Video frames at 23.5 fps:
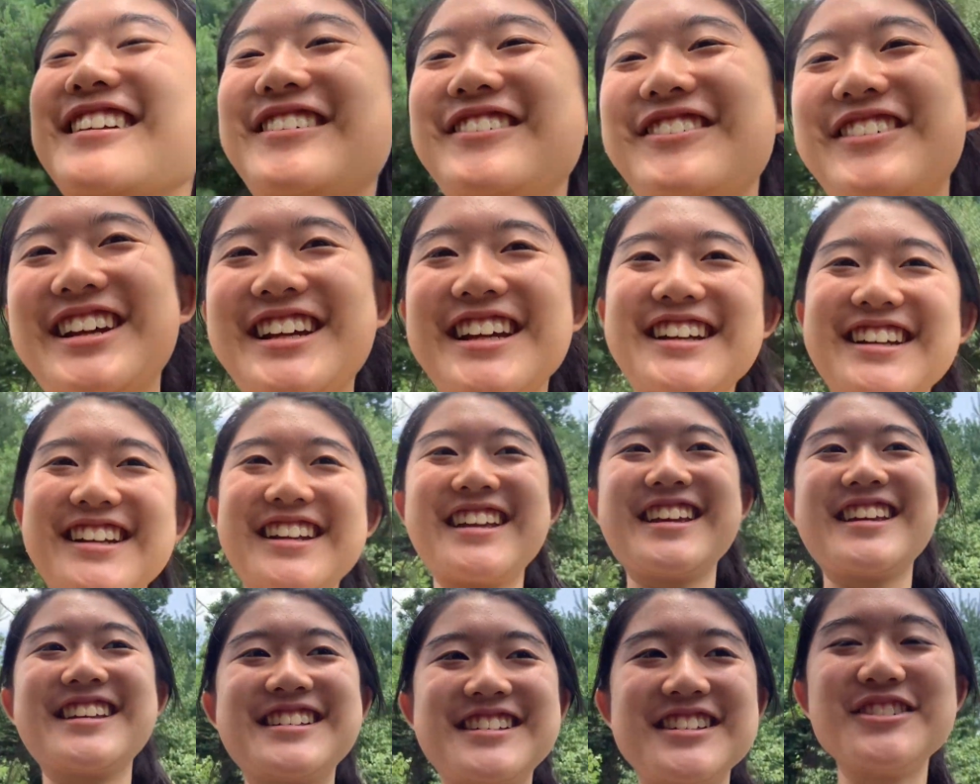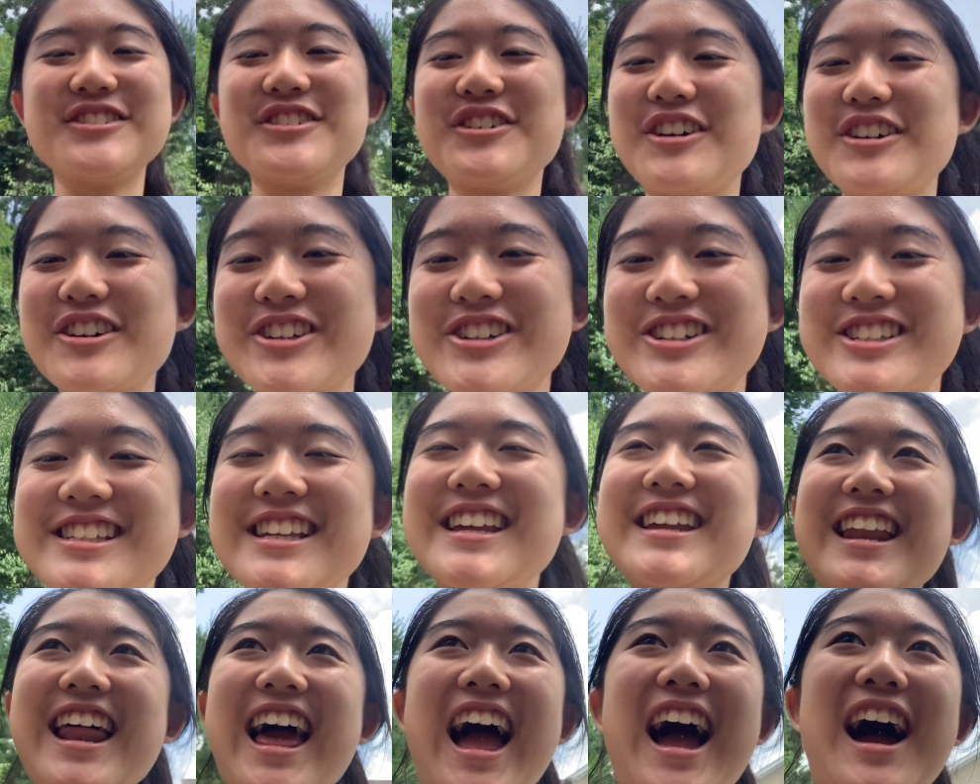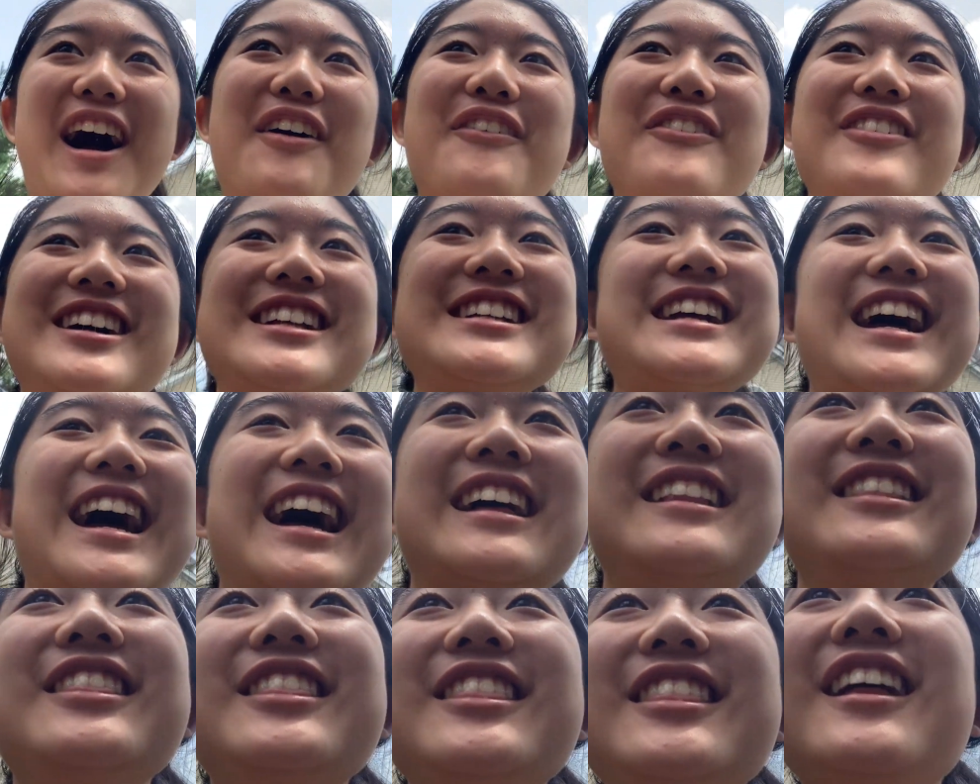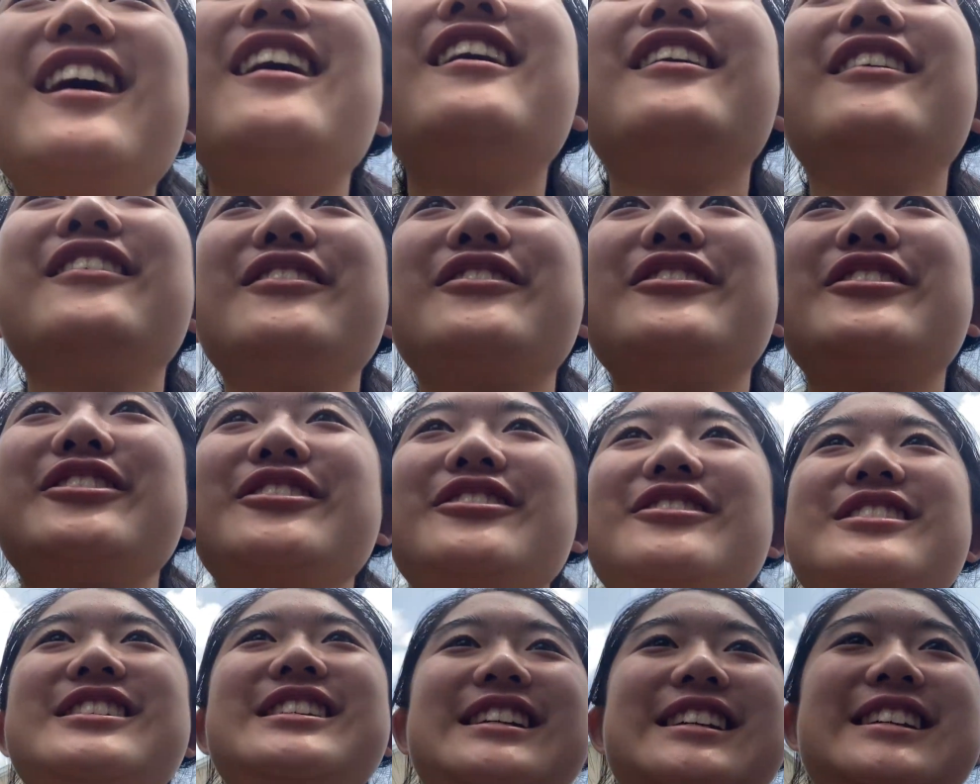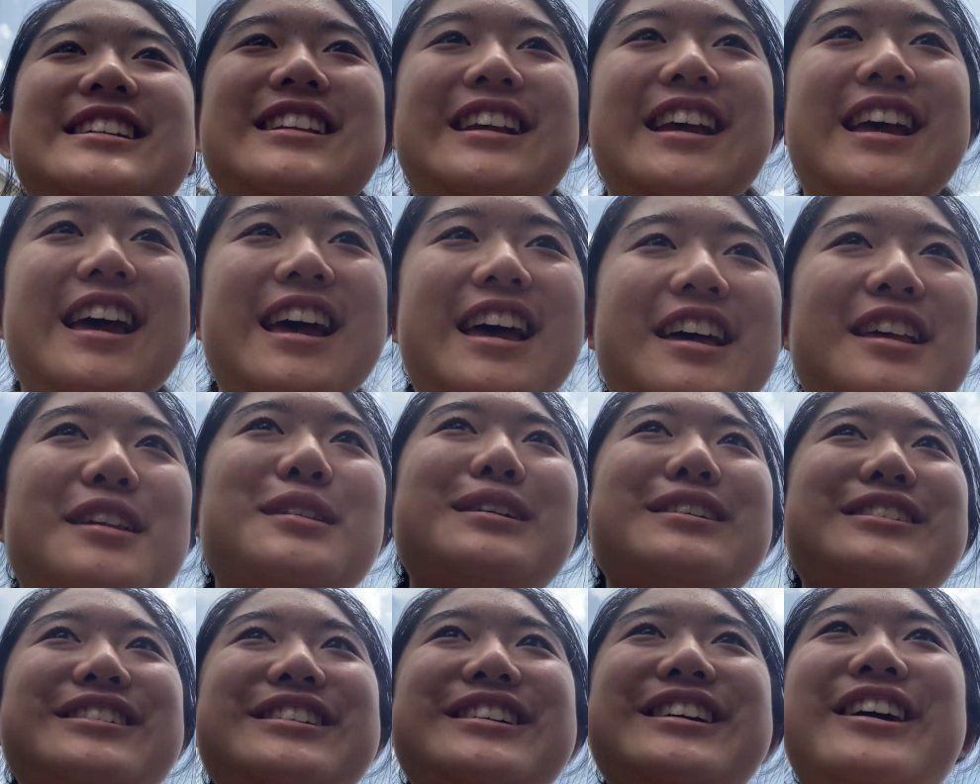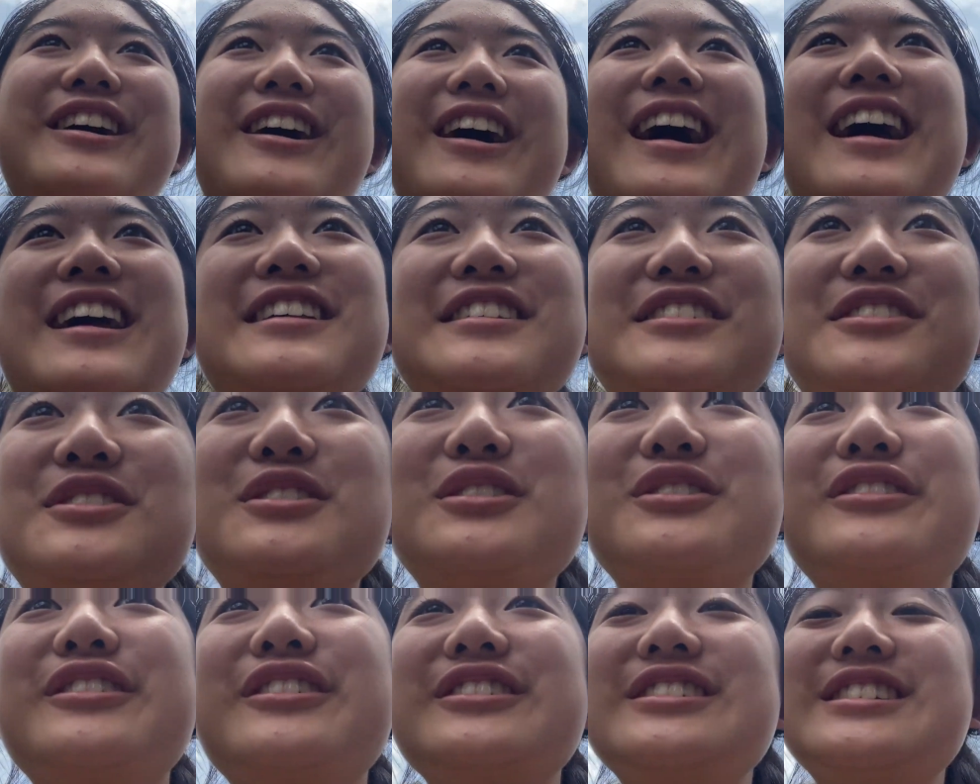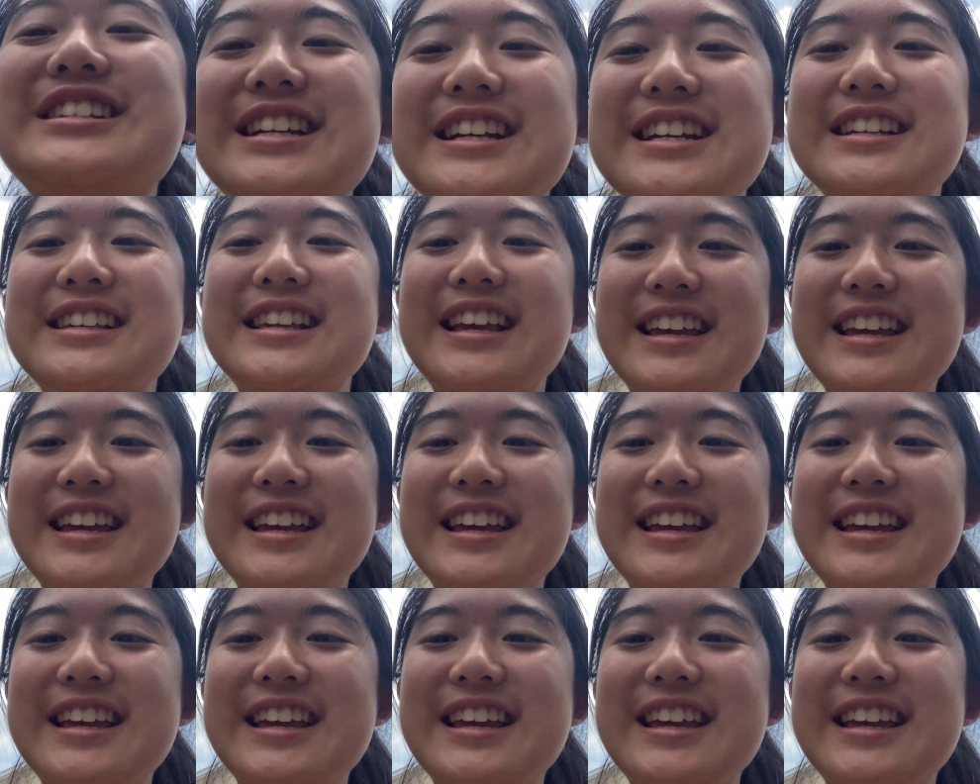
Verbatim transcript: Oh my goodness. You don't understand how much I love grilled cheese. Especially our high school grilled cheese.